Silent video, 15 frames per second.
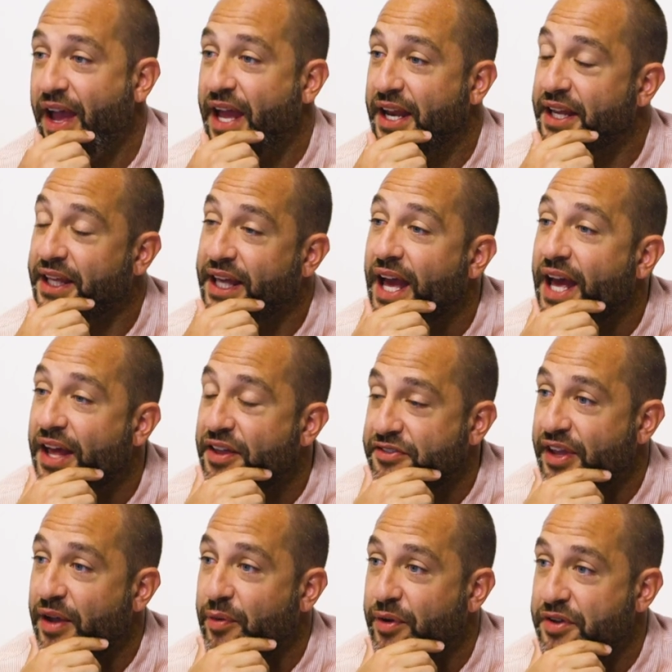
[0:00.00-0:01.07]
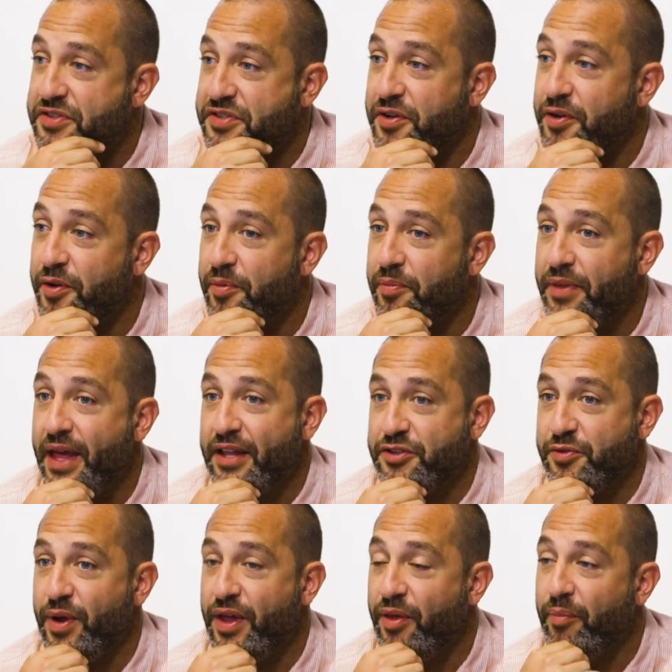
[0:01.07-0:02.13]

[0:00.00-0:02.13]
I had to guess, I would assume that's why